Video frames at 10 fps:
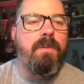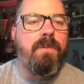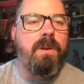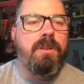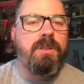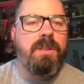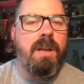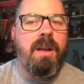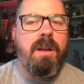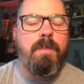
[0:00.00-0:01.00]
First
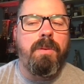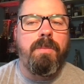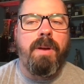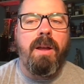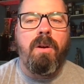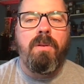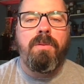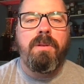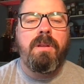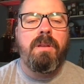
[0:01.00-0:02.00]
up, my
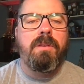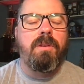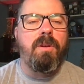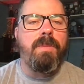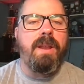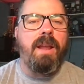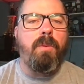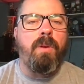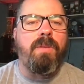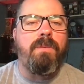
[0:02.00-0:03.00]
own tournament
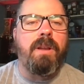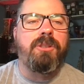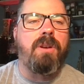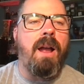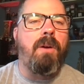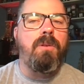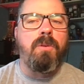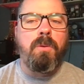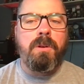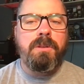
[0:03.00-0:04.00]
with Venture
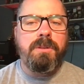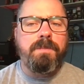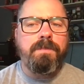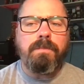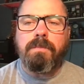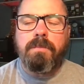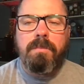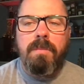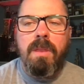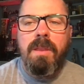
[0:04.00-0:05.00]
Outdoors.
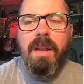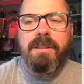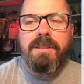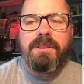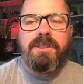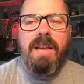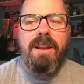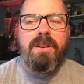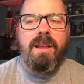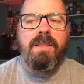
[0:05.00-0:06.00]
That is this
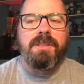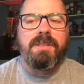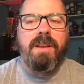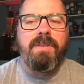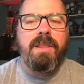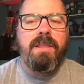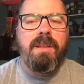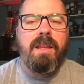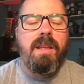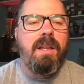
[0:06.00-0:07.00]
Saturday, the 7th.
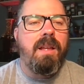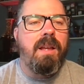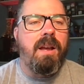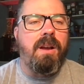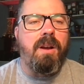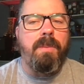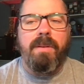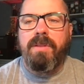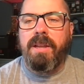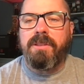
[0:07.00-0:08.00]

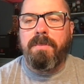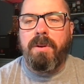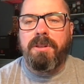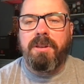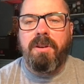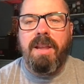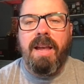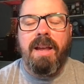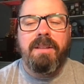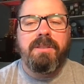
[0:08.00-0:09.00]
Everything's up on Tourney
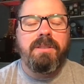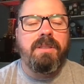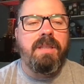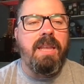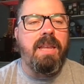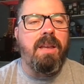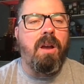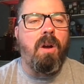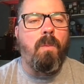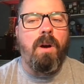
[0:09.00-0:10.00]
X. The
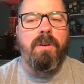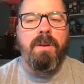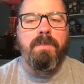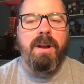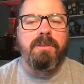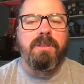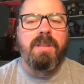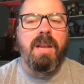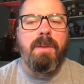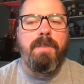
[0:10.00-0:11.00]
water inbounds is
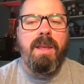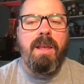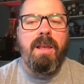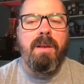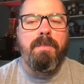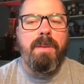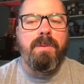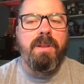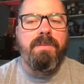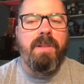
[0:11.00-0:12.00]
going to be
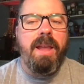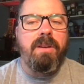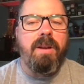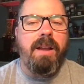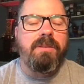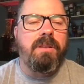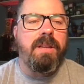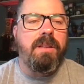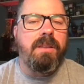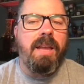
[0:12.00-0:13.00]
Maple Leaf Lake or Hazel
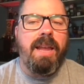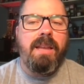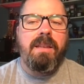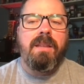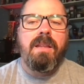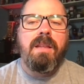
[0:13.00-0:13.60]
Hill Lake.